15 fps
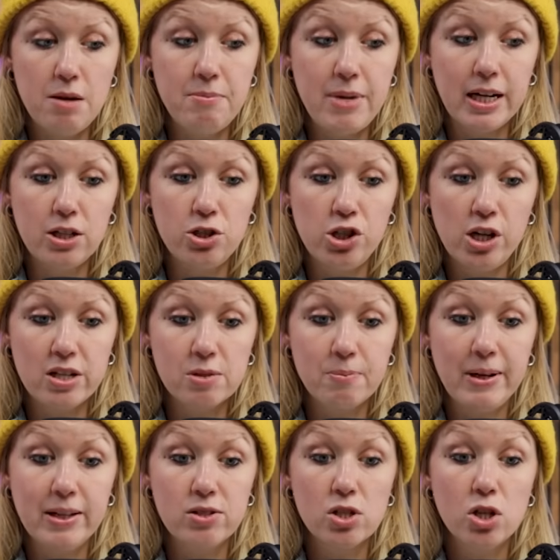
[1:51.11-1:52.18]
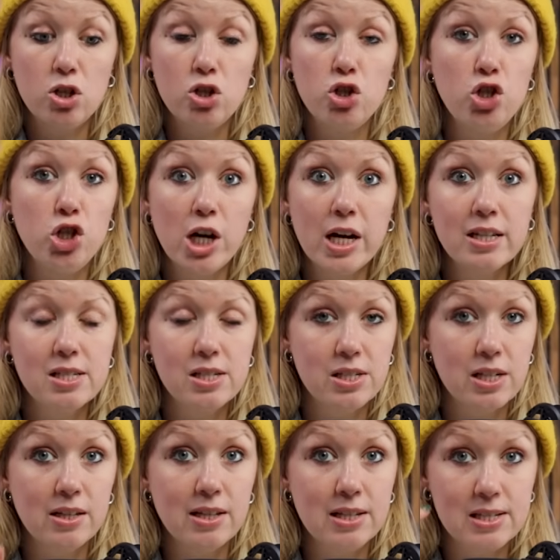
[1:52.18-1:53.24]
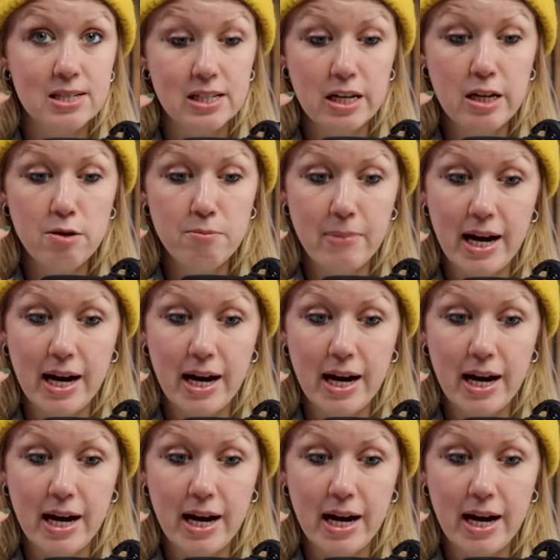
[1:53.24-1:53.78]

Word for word: and make adjustments just to the skin